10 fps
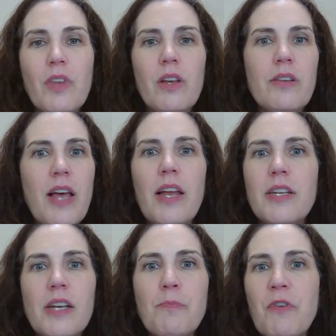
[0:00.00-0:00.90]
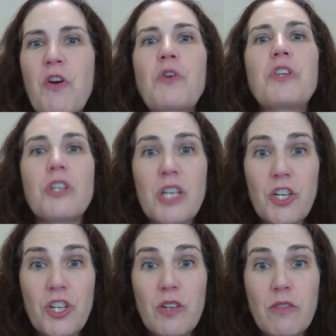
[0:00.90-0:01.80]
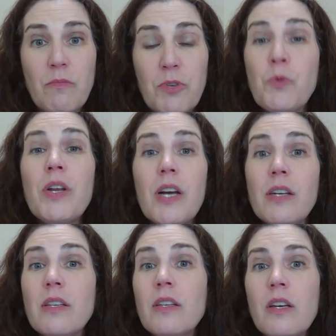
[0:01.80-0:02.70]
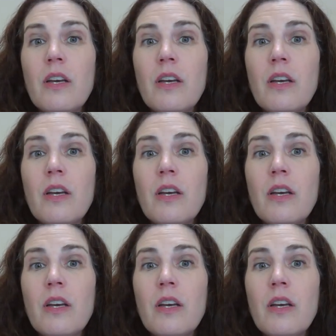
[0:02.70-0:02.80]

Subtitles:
is that it does provoke discussion between us,